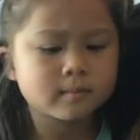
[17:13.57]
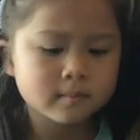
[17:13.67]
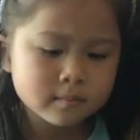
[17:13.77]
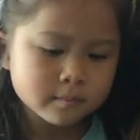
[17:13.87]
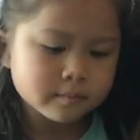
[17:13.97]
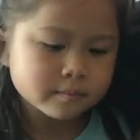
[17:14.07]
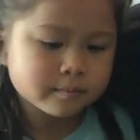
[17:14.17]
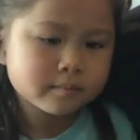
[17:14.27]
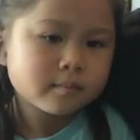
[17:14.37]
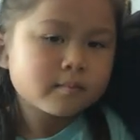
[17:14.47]

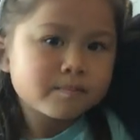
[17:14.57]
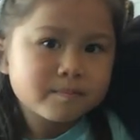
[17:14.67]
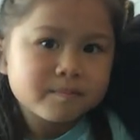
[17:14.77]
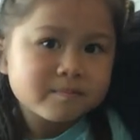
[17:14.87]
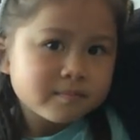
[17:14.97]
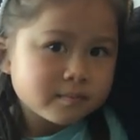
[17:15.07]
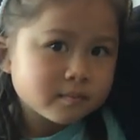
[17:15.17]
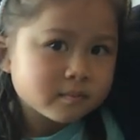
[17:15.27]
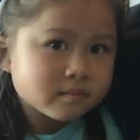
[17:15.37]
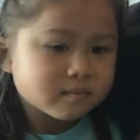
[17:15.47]

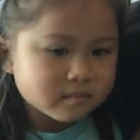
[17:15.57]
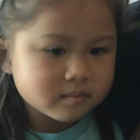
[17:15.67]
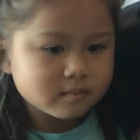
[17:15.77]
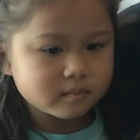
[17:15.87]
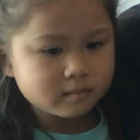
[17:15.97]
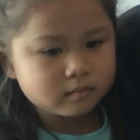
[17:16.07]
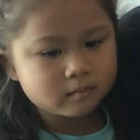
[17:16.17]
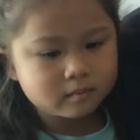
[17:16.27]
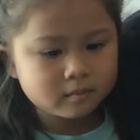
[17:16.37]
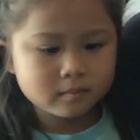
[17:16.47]

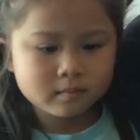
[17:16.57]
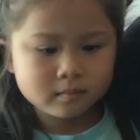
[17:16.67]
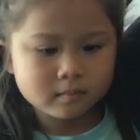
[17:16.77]
No words are spoken by the person on screen.